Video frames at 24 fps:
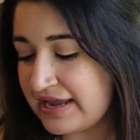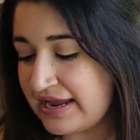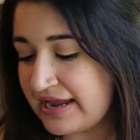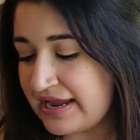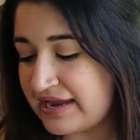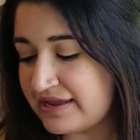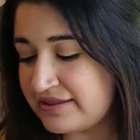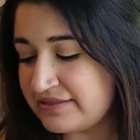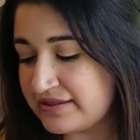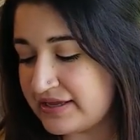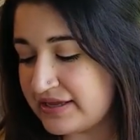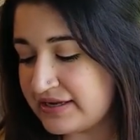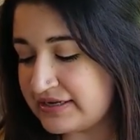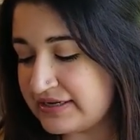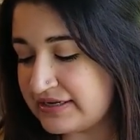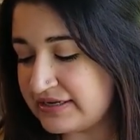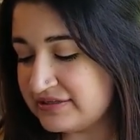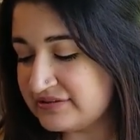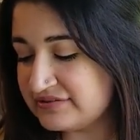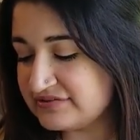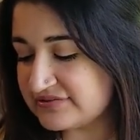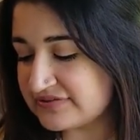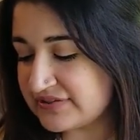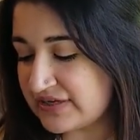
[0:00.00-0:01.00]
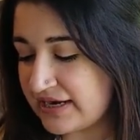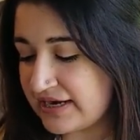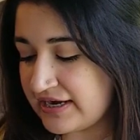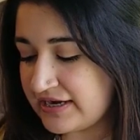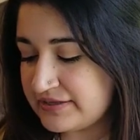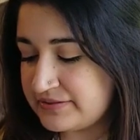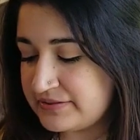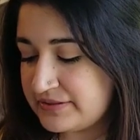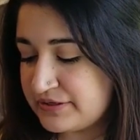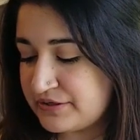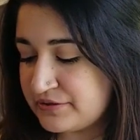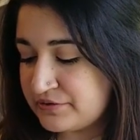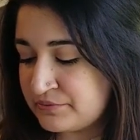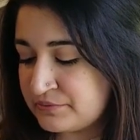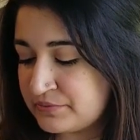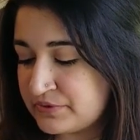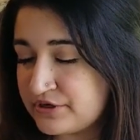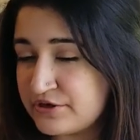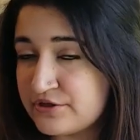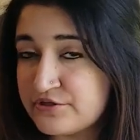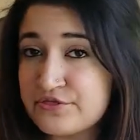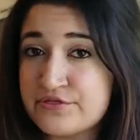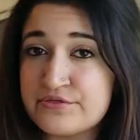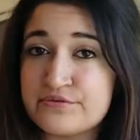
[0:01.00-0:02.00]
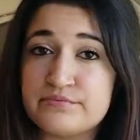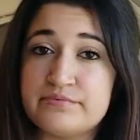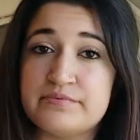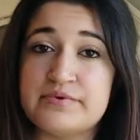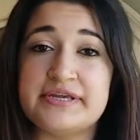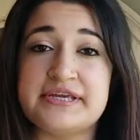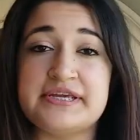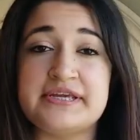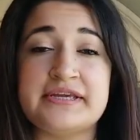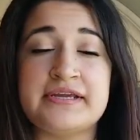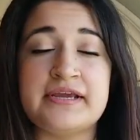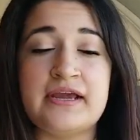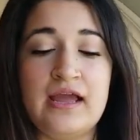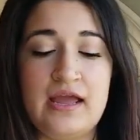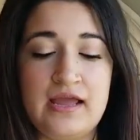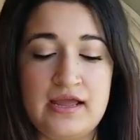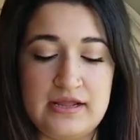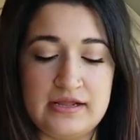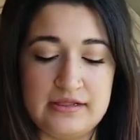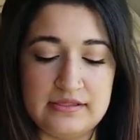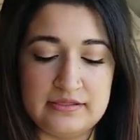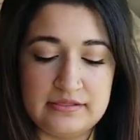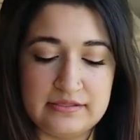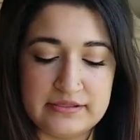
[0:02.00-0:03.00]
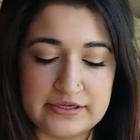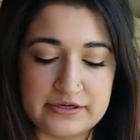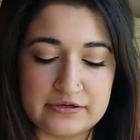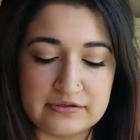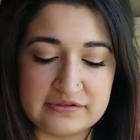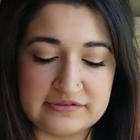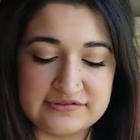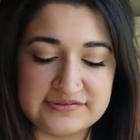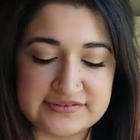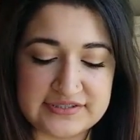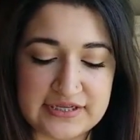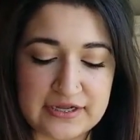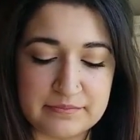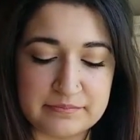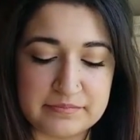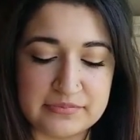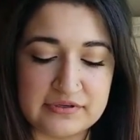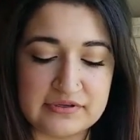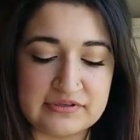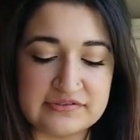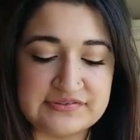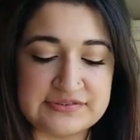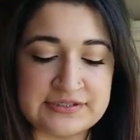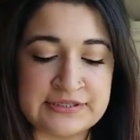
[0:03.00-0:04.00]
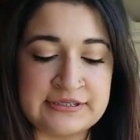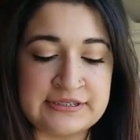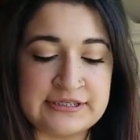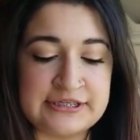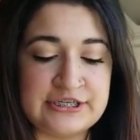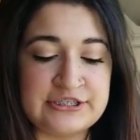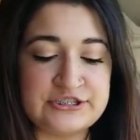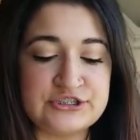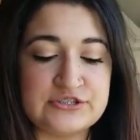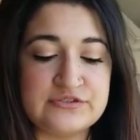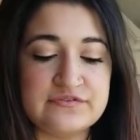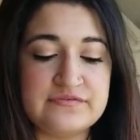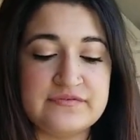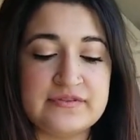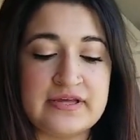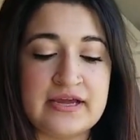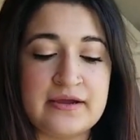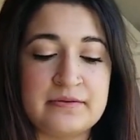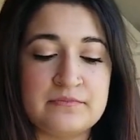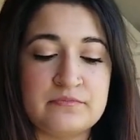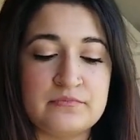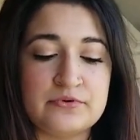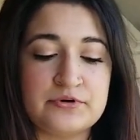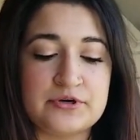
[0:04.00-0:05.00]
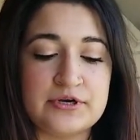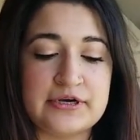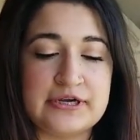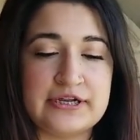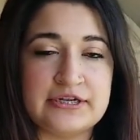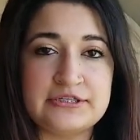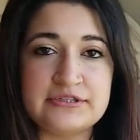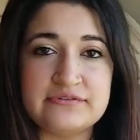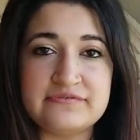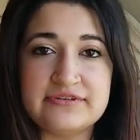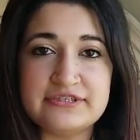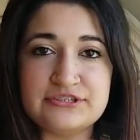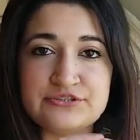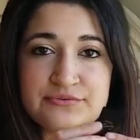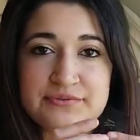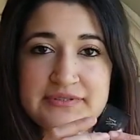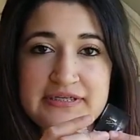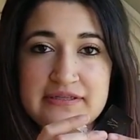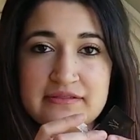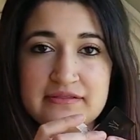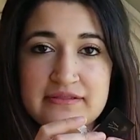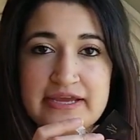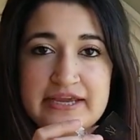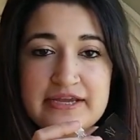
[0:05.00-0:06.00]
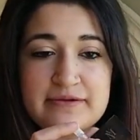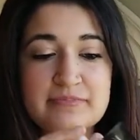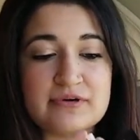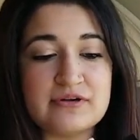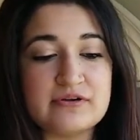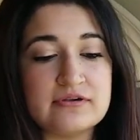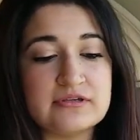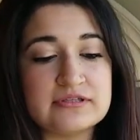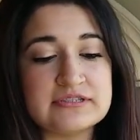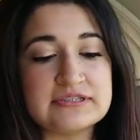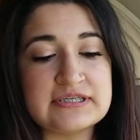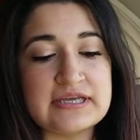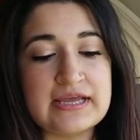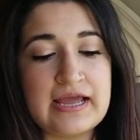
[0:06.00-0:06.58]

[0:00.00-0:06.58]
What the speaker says: And then inside there were 3 little samples, and each of them were individually labeled.